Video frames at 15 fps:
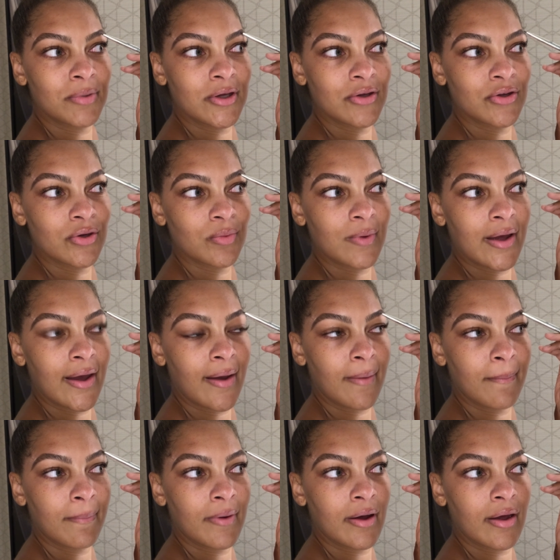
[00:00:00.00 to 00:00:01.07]
be in your
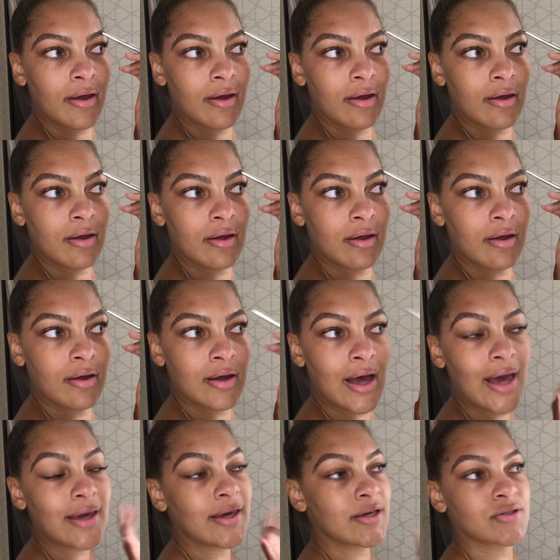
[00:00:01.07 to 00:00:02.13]
way, but
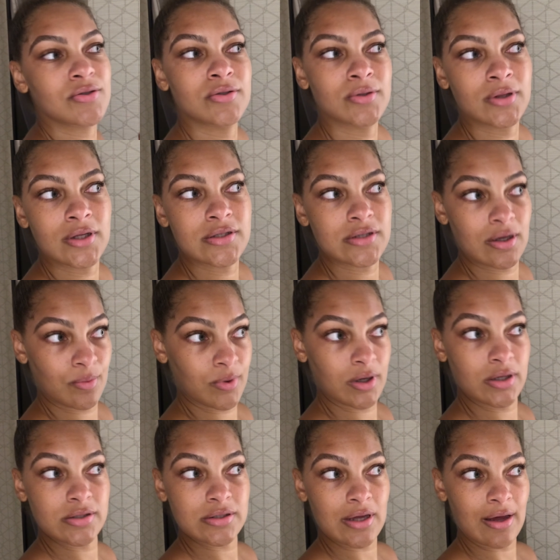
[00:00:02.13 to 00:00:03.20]
I can't do two things at
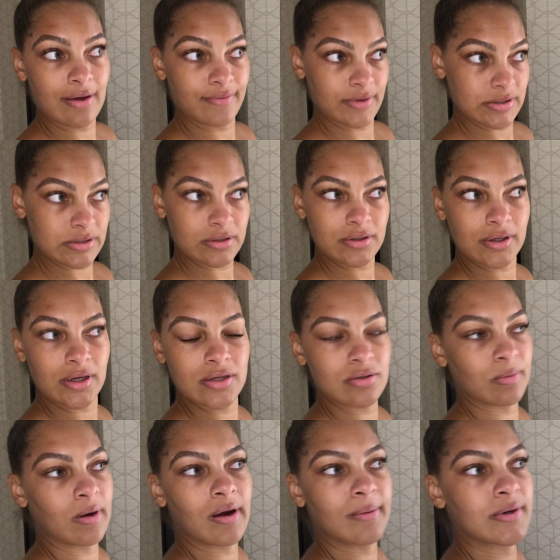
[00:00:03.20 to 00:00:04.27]
once, obviously. I can't do
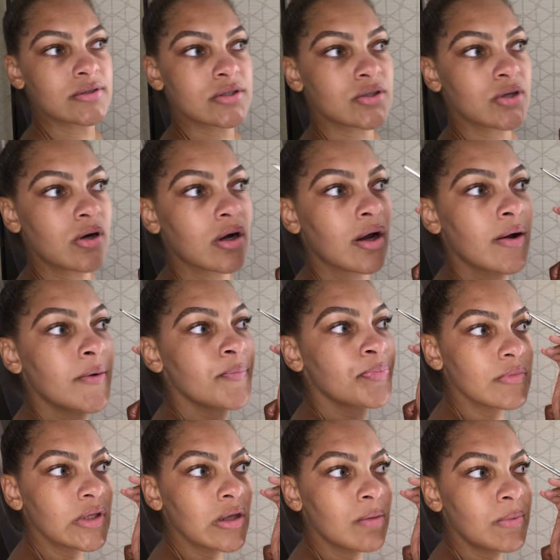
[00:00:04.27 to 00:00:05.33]
my eyebrows at top.
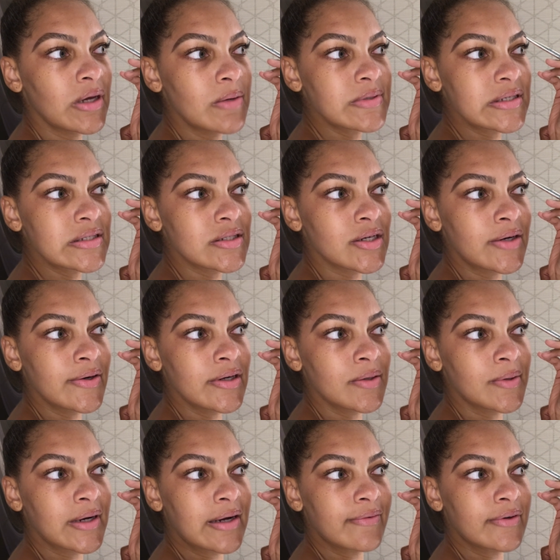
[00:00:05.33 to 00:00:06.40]
But yeah, I was like, sorry or
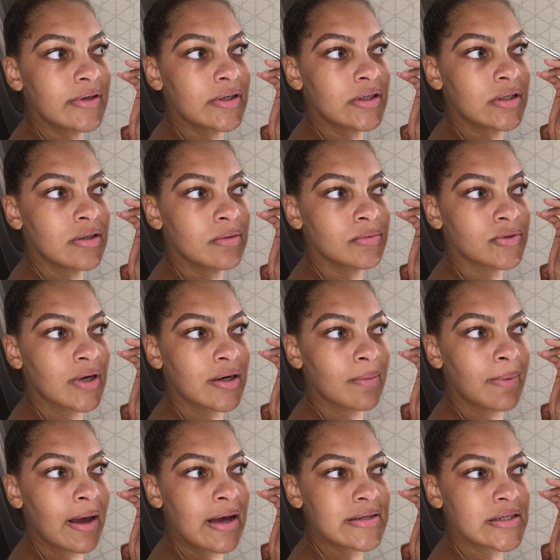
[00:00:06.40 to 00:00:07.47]
whatever. I'm trying to
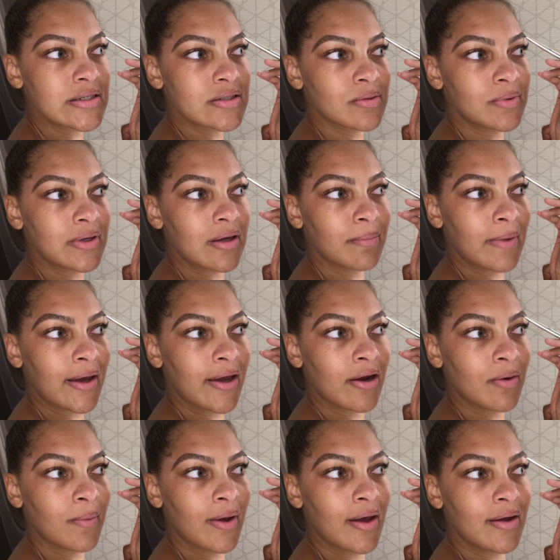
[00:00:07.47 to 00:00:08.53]
pass. I just don't want to get my
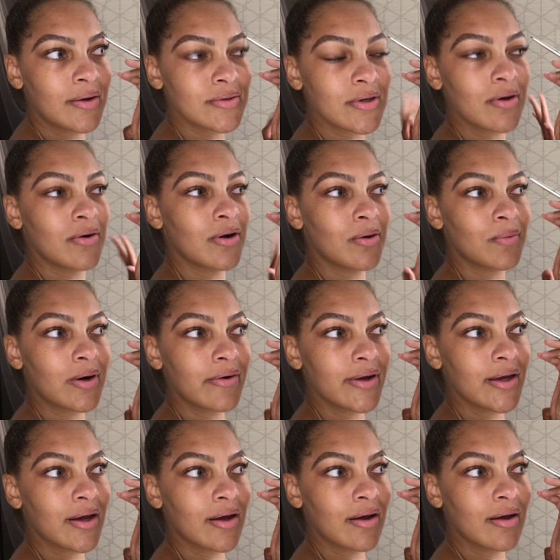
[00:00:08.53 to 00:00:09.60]
hair wet. And it's, oh, don't worry.
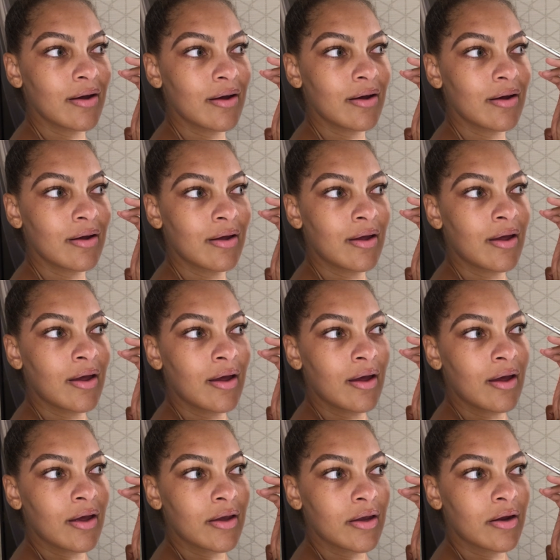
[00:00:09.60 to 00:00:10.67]

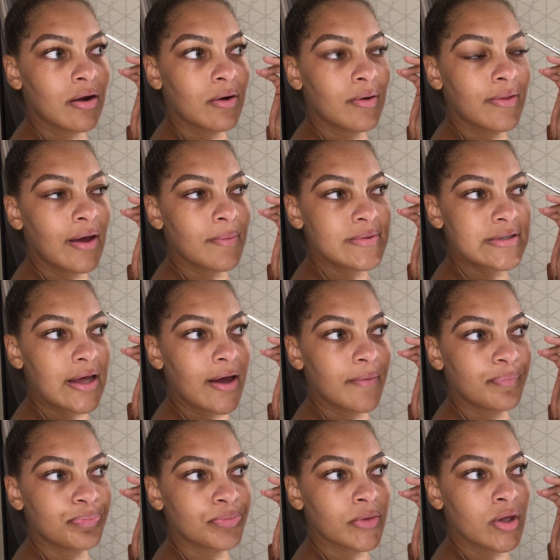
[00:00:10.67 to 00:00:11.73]
You know, and that was that.
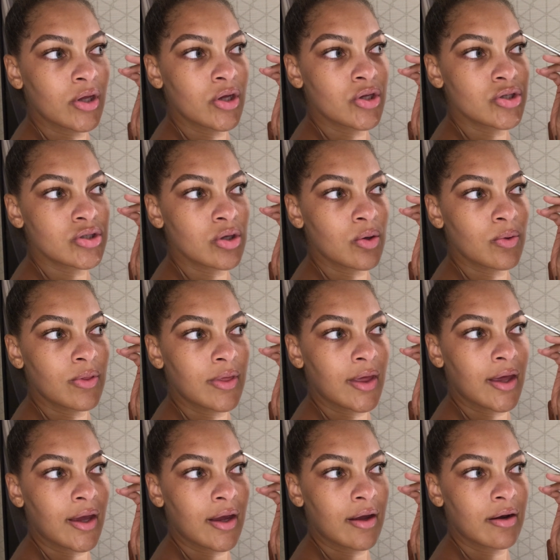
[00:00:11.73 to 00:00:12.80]
So
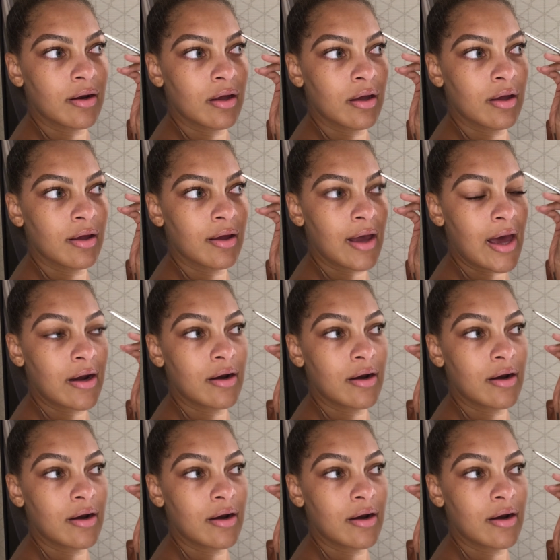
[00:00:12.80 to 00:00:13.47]
then at